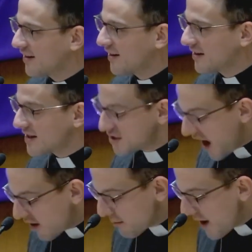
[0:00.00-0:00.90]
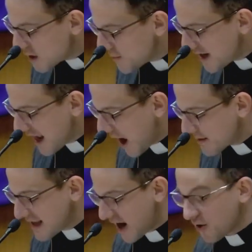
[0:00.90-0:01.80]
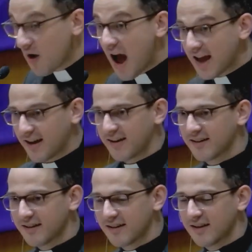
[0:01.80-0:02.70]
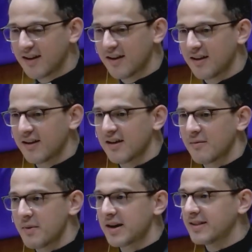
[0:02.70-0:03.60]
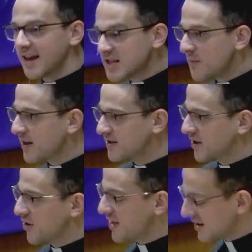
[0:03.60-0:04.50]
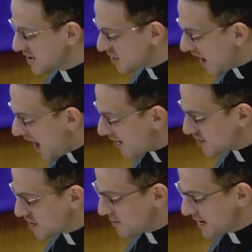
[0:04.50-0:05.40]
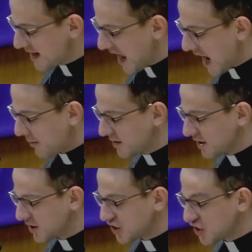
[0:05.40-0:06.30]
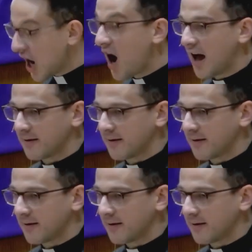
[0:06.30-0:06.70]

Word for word: The child must be named Zechariah. But Elizabeth knew that the child should be named John.